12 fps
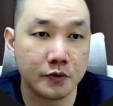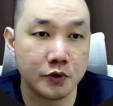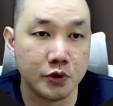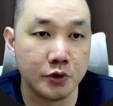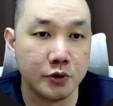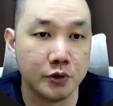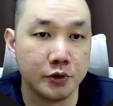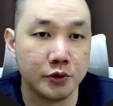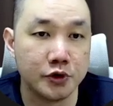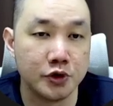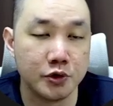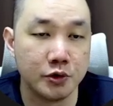
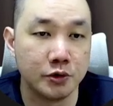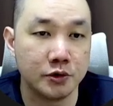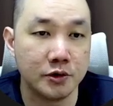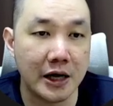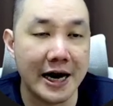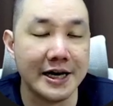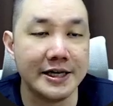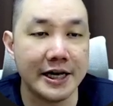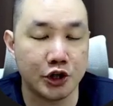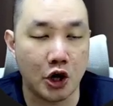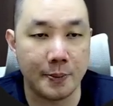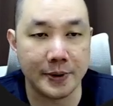to ideate
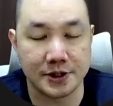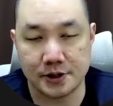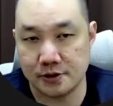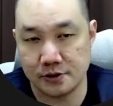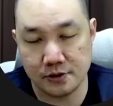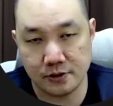topics